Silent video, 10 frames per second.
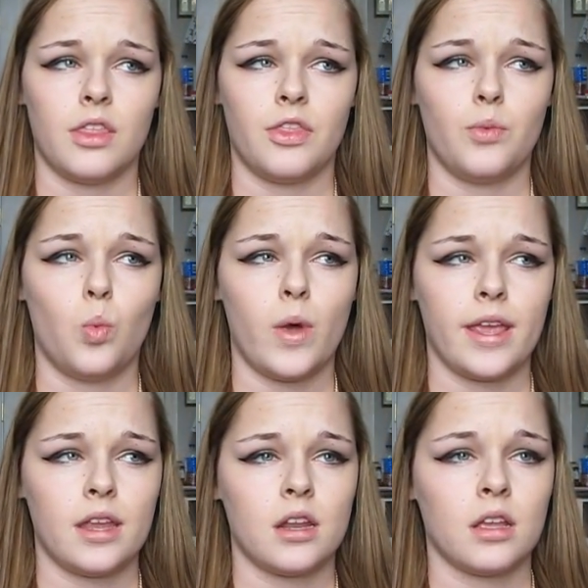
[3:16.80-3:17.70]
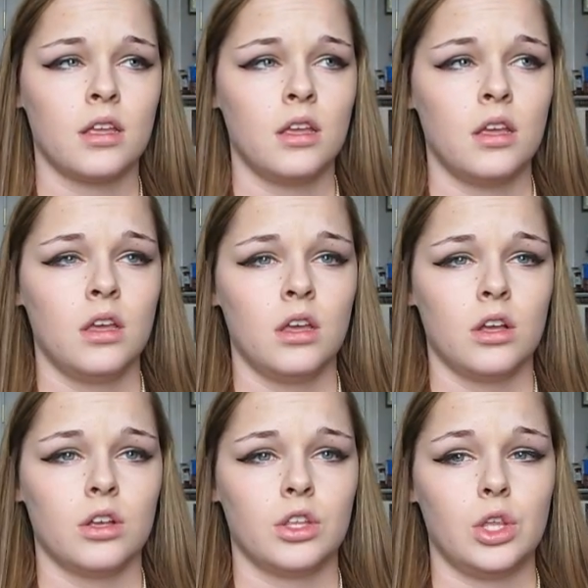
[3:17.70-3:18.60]
when
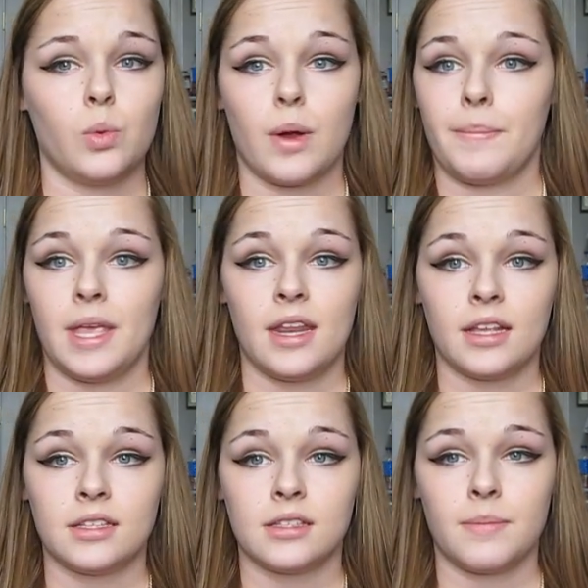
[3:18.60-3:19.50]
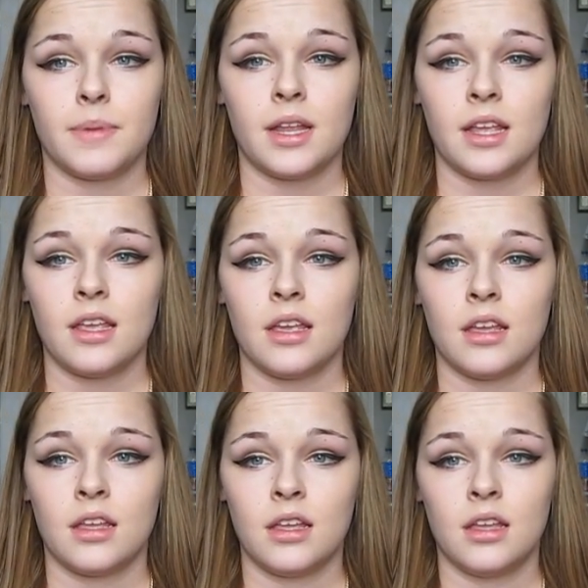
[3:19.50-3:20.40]
you were meeting somebody,
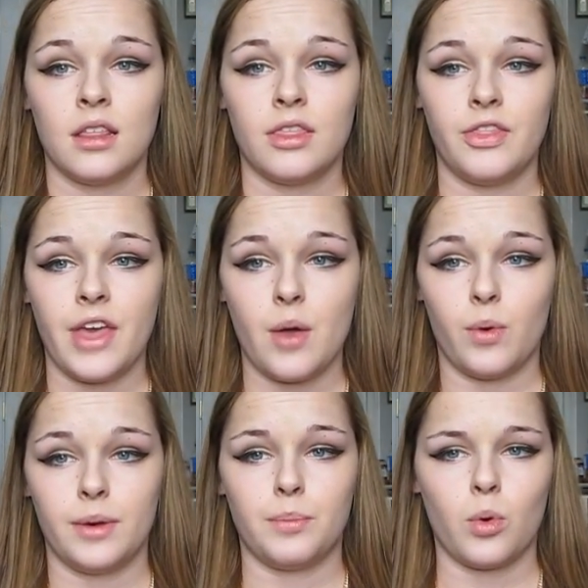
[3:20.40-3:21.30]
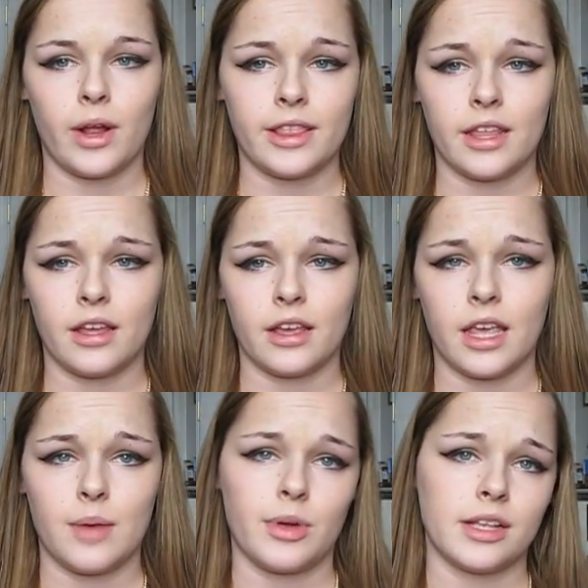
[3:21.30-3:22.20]
they would point the
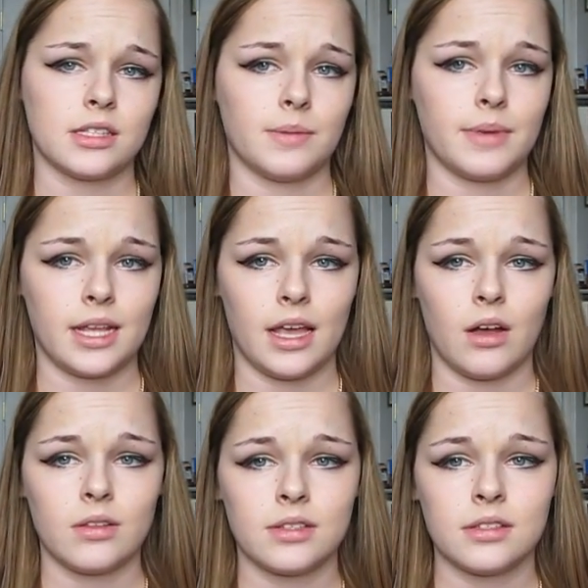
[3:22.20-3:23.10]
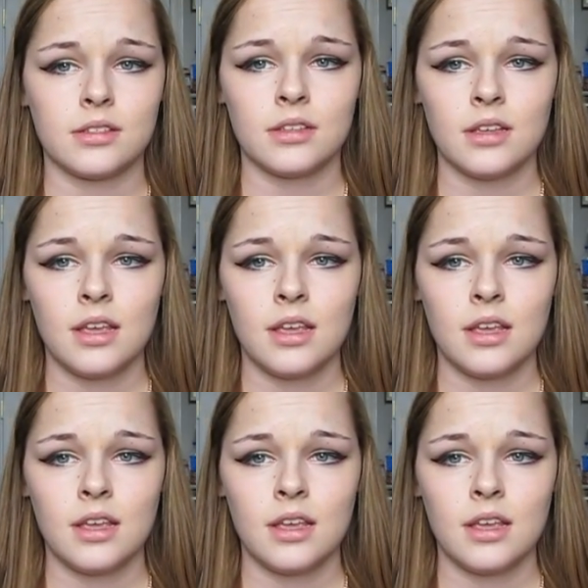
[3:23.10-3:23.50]
camera at somebody else,